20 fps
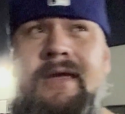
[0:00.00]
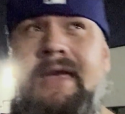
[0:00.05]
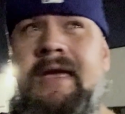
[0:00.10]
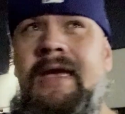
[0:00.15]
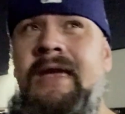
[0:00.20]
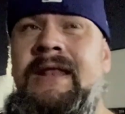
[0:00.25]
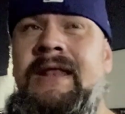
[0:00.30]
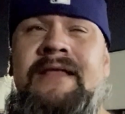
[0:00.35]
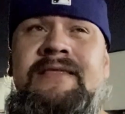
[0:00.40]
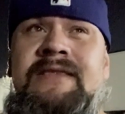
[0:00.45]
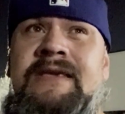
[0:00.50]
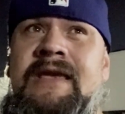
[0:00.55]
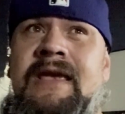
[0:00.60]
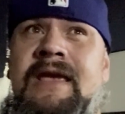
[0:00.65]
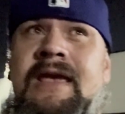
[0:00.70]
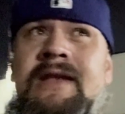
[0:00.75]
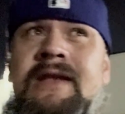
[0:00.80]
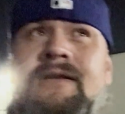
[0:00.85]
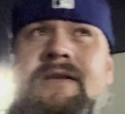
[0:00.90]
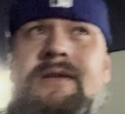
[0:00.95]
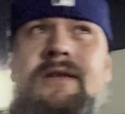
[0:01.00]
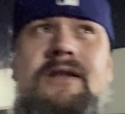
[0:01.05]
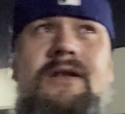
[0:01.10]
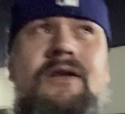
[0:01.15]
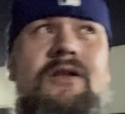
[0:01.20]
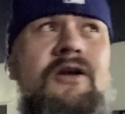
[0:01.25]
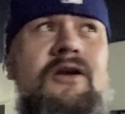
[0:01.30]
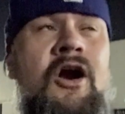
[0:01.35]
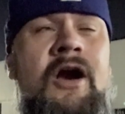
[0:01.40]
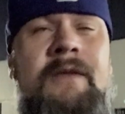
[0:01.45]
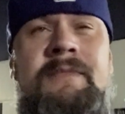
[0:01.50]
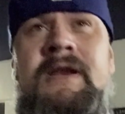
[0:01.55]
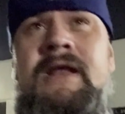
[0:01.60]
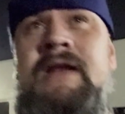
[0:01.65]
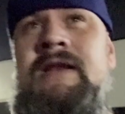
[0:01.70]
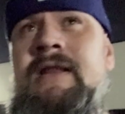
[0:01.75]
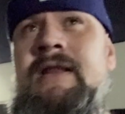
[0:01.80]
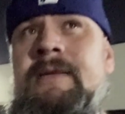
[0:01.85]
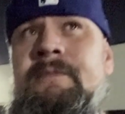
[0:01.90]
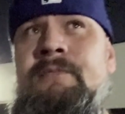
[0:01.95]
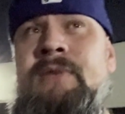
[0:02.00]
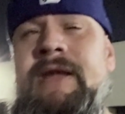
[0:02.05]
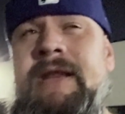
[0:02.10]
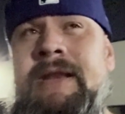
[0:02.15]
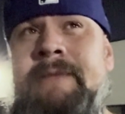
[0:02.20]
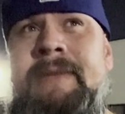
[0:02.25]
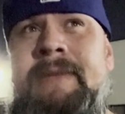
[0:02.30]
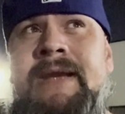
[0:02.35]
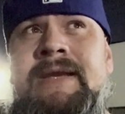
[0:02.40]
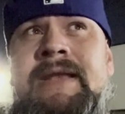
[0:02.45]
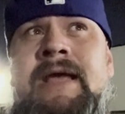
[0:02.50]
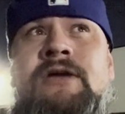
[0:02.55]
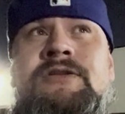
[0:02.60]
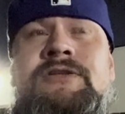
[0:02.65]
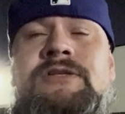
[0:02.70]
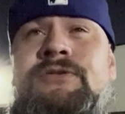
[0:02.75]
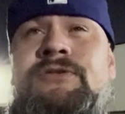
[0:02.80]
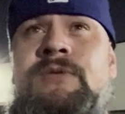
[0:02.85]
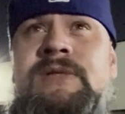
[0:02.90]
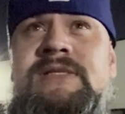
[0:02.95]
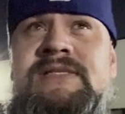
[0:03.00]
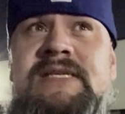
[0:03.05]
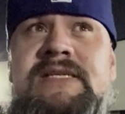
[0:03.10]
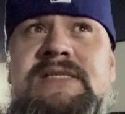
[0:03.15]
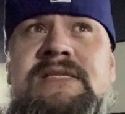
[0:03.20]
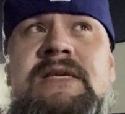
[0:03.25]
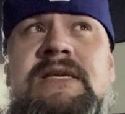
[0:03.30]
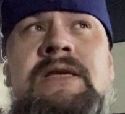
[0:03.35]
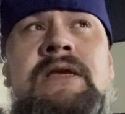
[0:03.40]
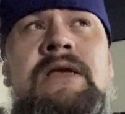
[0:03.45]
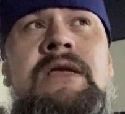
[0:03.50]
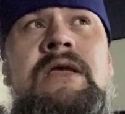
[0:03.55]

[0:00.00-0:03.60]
And at the end, Armin ended up bringing it back down to 360